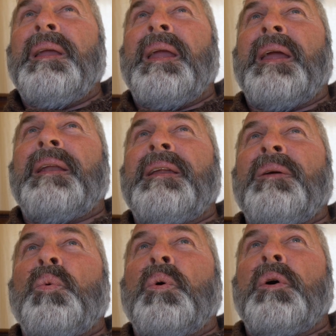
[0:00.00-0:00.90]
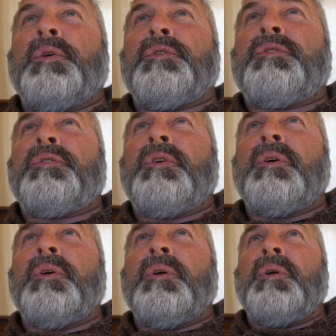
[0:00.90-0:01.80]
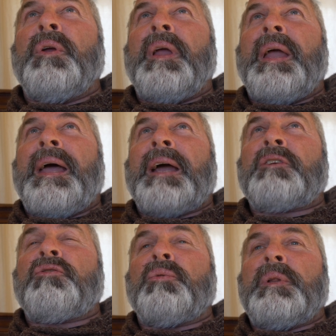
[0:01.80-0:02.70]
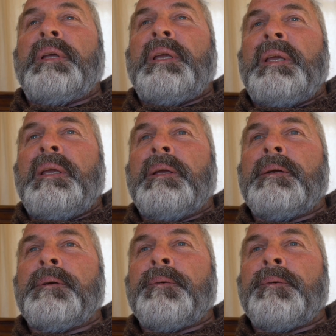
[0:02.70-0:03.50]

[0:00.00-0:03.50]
and it was actually